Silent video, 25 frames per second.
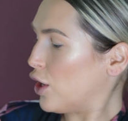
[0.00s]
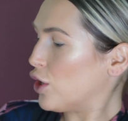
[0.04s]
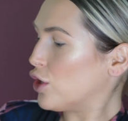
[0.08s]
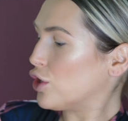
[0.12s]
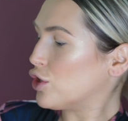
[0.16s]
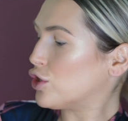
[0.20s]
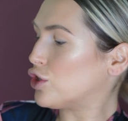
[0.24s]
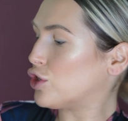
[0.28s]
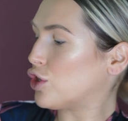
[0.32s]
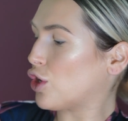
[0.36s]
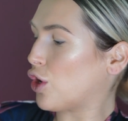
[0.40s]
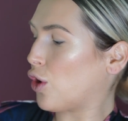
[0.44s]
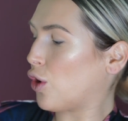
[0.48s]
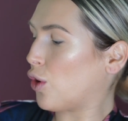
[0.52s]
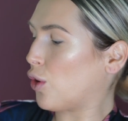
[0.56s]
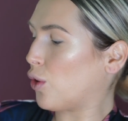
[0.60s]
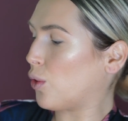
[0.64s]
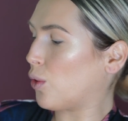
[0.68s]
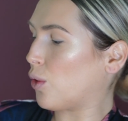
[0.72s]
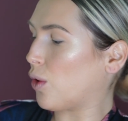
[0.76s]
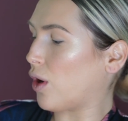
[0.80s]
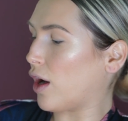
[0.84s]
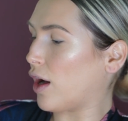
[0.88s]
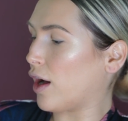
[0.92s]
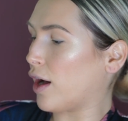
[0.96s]

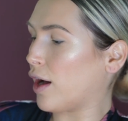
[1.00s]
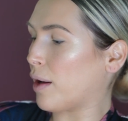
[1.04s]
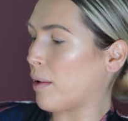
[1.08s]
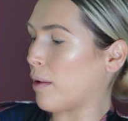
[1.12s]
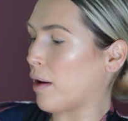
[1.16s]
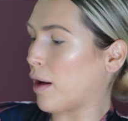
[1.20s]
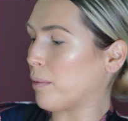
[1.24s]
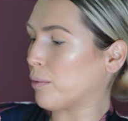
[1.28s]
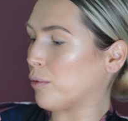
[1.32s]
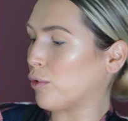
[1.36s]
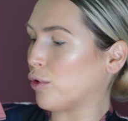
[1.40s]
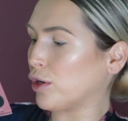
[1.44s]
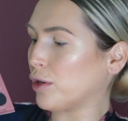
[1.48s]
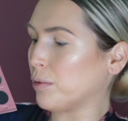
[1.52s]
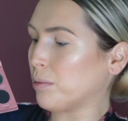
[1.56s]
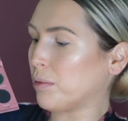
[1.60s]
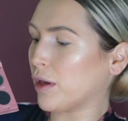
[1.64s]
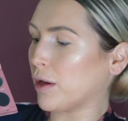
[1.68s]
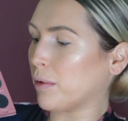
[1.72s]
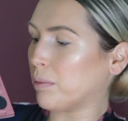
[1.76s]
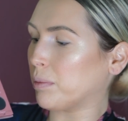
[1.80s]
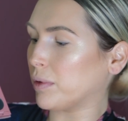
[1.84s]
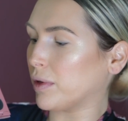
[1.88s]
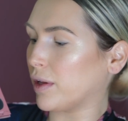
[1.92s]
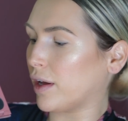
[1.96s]
So I'm going to be
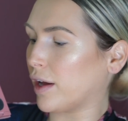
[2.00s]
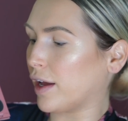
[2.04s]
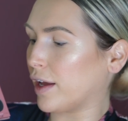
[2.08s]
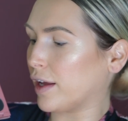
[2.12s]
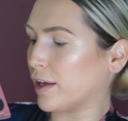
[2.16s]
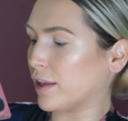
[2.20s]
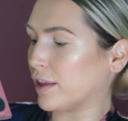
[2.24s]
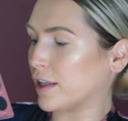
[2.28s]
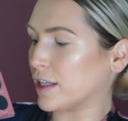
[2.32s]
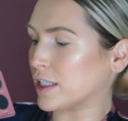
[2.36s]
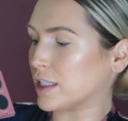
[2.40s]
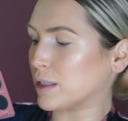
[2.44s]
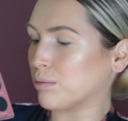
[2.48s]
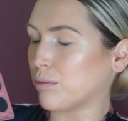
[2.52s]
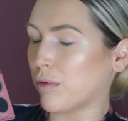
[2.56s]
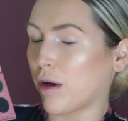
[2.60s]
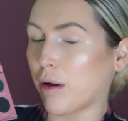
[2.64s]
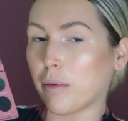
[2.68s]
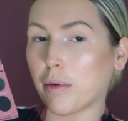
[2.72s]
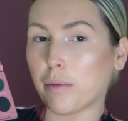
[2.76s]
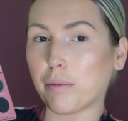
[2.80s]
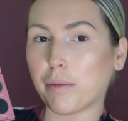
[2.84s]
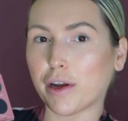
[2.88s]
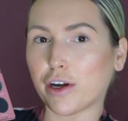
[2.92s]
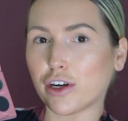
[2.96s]
applying this
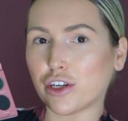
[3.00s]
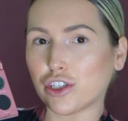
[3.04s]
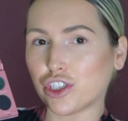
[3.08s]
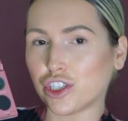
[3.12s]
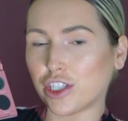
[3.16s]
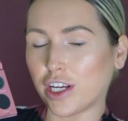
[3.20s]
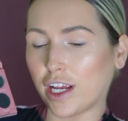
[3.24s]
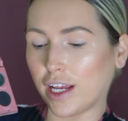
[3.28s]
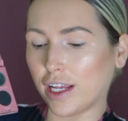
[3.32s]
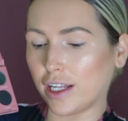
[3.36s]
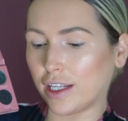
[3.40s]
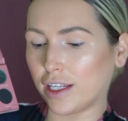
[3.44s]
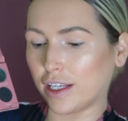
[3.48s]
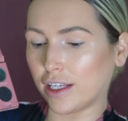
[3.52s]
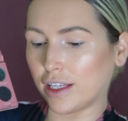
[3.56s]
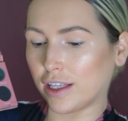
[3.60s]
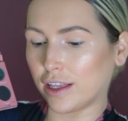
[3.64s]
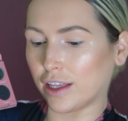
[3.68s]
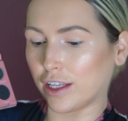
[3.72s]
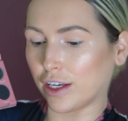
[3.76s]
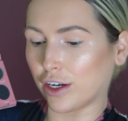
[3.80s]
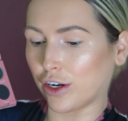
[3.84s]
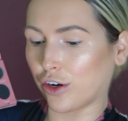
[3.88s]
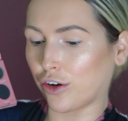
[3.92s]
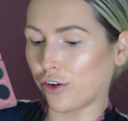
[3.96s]
Mama Bear shade in
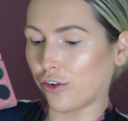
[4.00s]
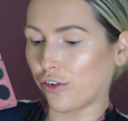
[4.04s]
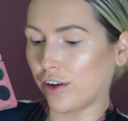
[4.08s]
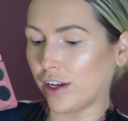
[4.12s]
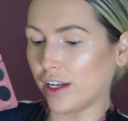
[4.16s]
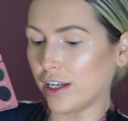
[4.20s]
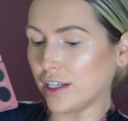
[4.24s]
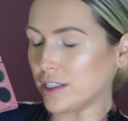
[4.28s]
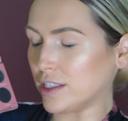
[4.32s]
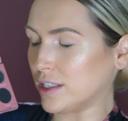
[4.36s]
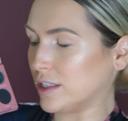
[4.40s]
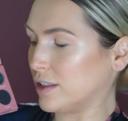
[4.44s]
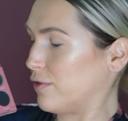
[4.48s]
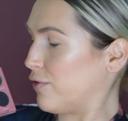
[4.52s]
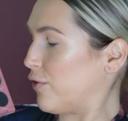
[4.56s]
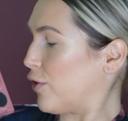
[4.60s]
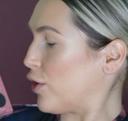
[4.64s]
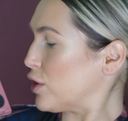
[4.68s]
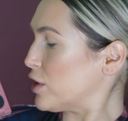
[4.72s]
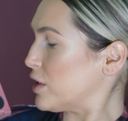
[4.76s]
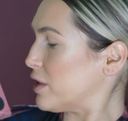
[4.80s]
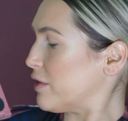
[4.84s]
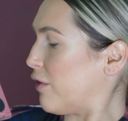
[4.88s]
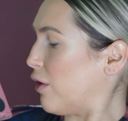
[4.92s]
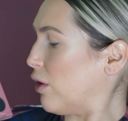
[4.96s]
the crease
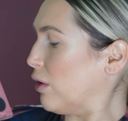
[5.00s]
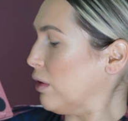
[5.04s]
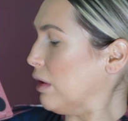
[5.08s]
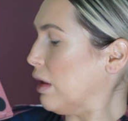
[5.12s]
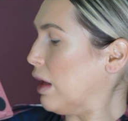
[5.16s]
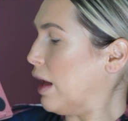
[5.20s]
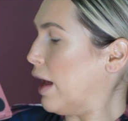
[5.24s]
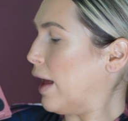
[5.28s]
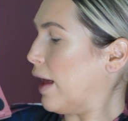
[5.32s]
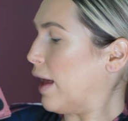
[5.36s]
first of all.